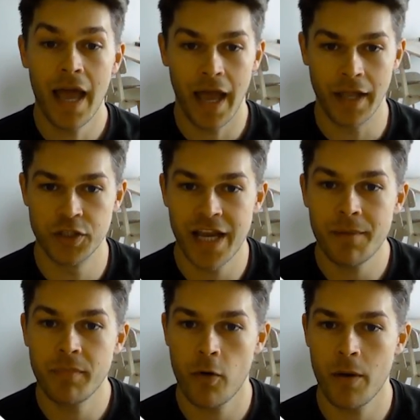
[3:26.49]
and share
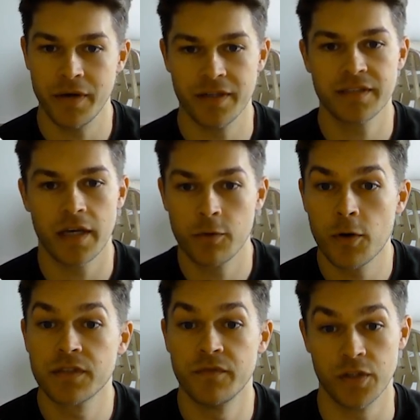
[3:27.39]
parameters
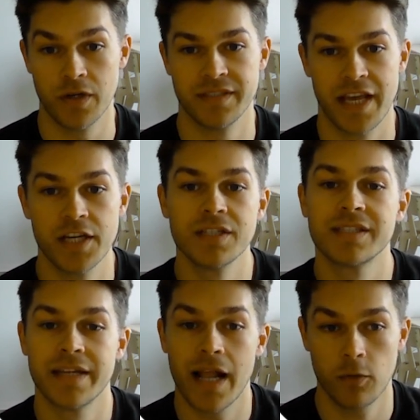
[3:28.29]
across visualizations
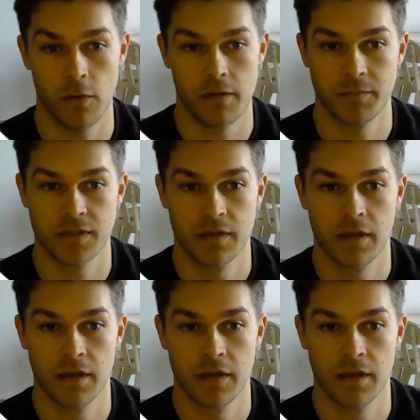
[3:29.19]
and algorithms.